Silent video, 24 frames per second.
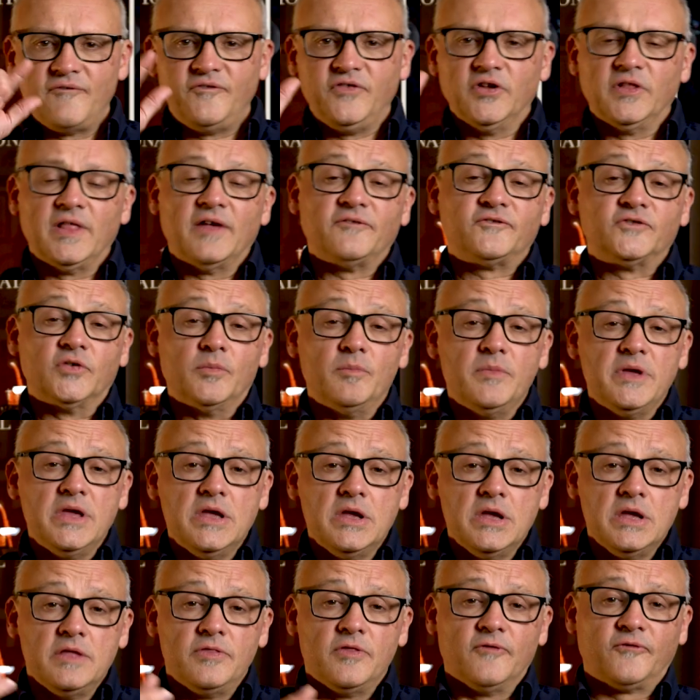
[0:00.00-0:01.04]
I feel that for
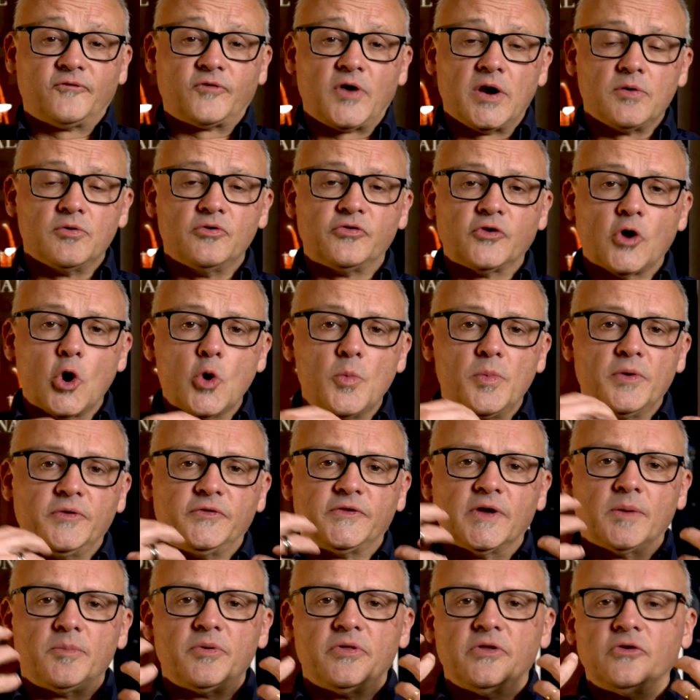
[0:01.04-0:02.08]
me, the fragrance
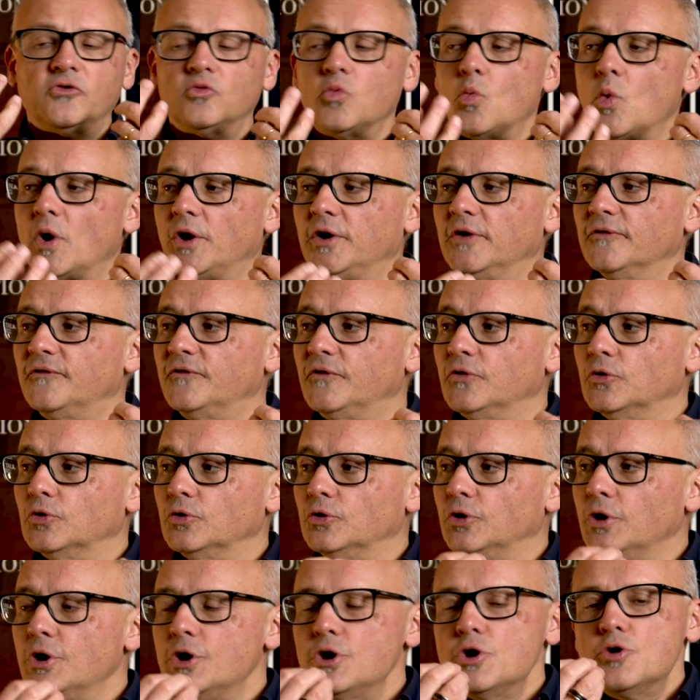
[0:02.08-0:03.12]
opens up in this
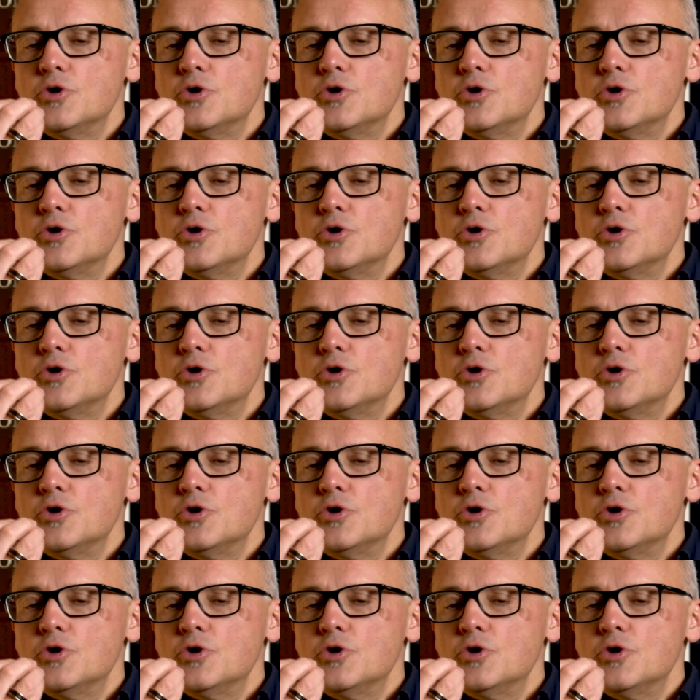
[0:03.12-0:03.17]
wonderful